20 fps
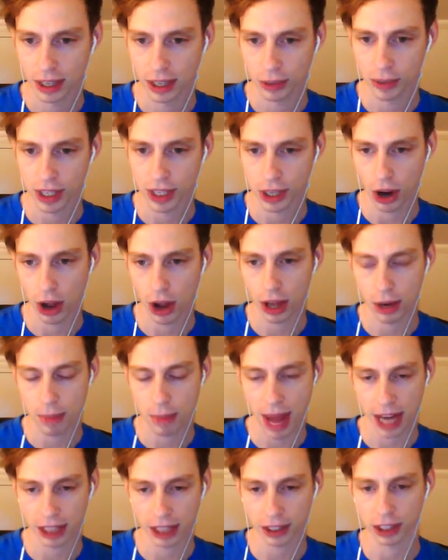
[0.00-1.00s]
we can
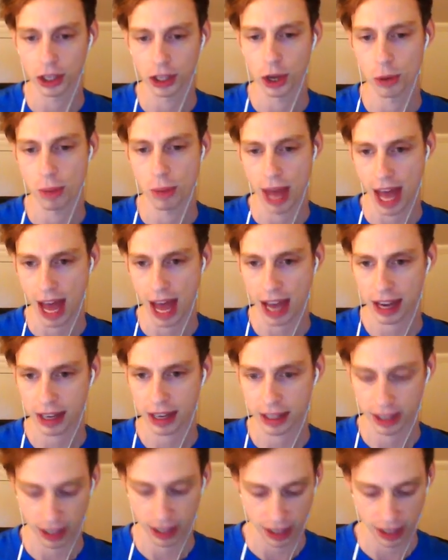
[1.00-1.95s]
automatically go back